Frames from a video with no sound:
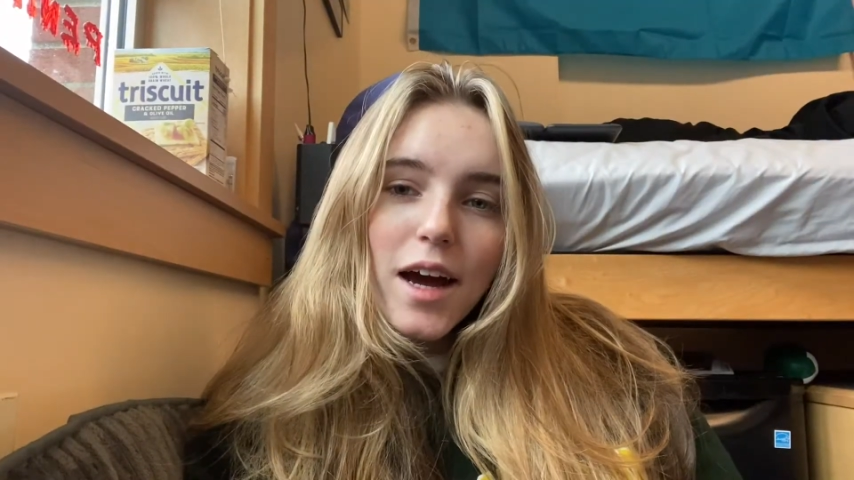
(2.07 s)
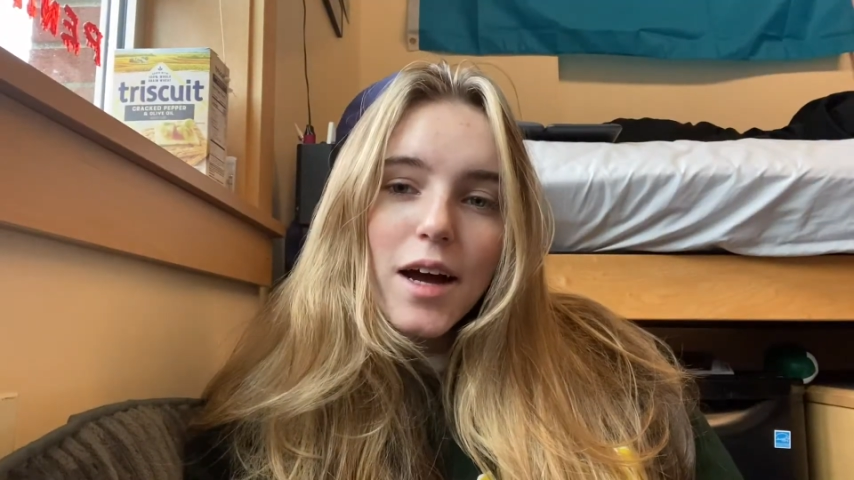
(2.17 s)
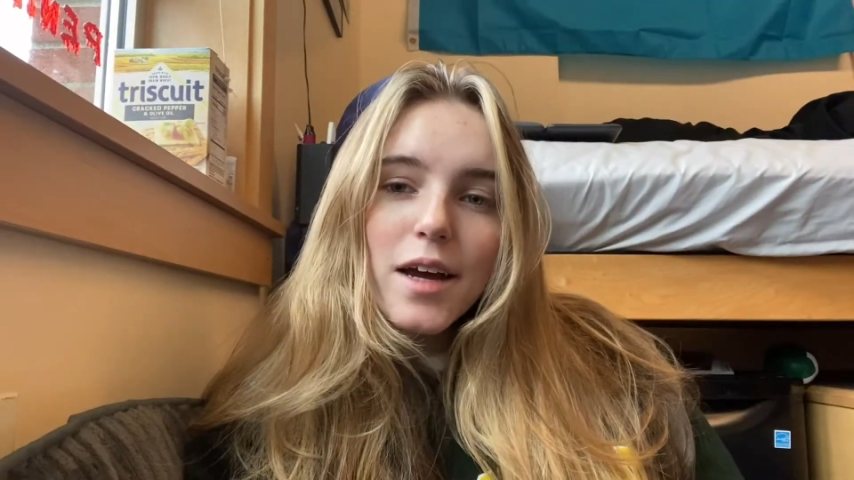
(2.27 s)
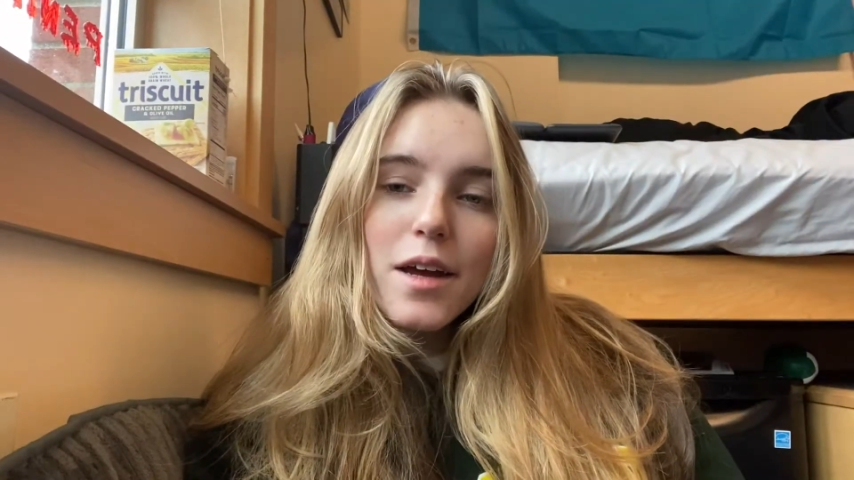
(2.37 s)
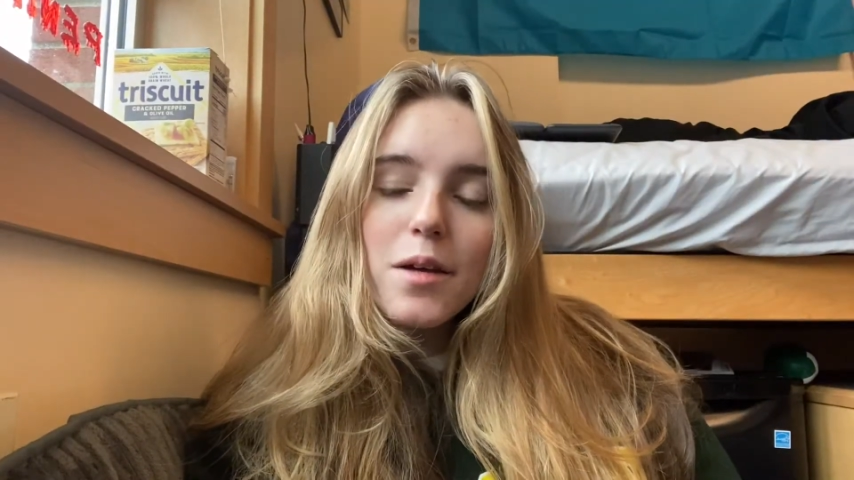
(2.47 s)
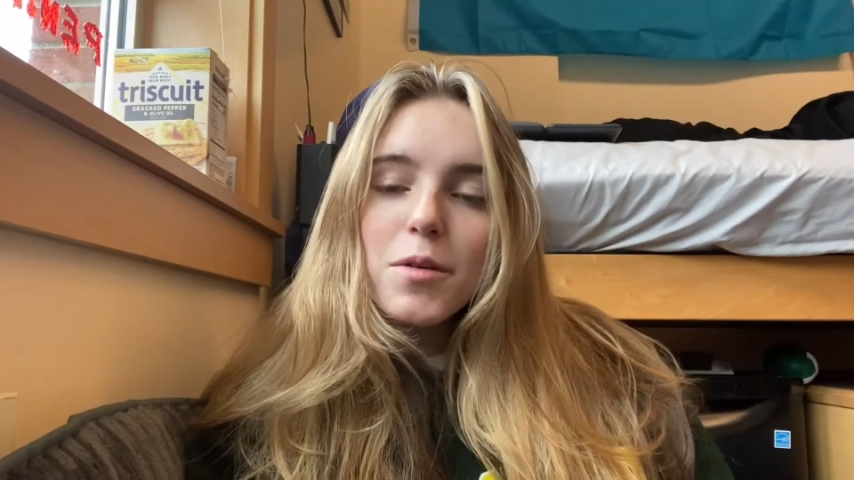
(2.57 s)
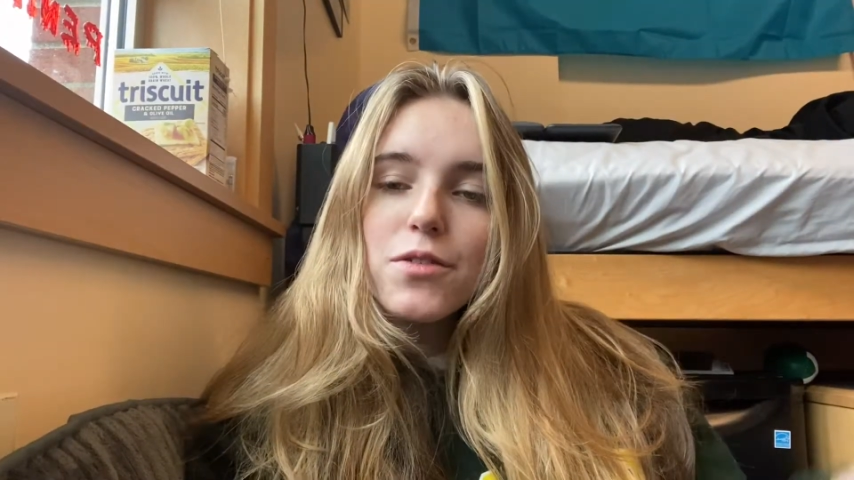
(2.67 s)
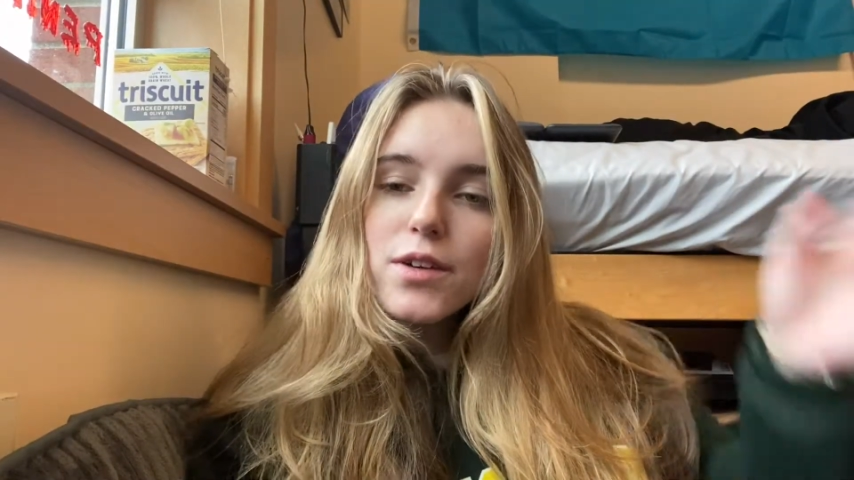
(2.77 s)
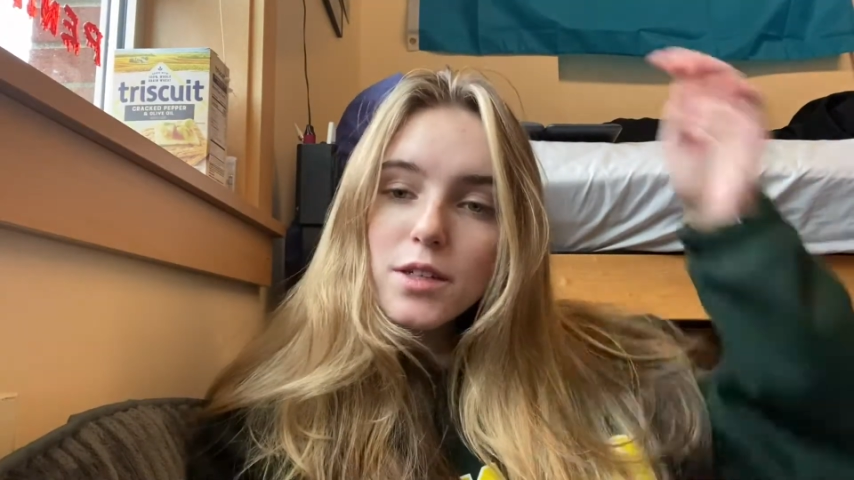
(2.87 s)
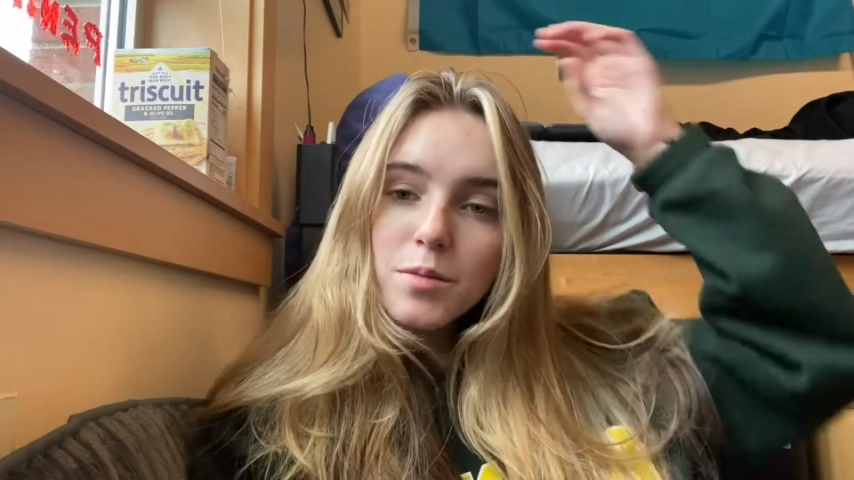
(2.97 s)
I am a
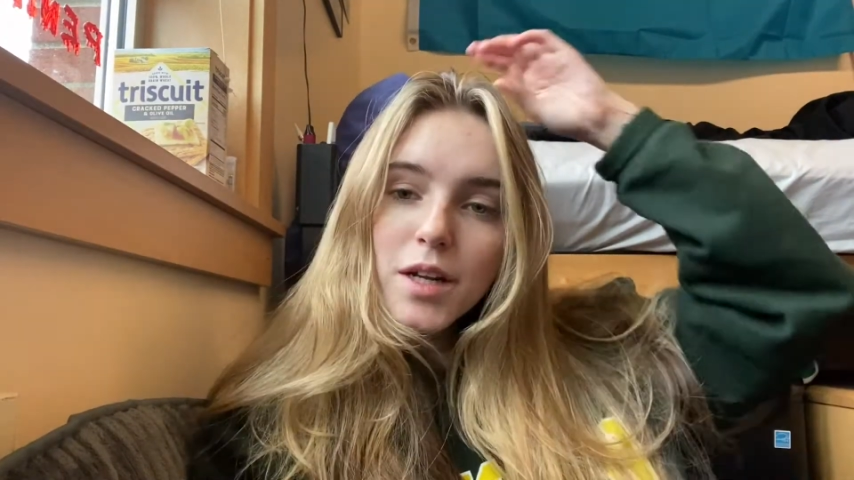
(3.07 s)
freshman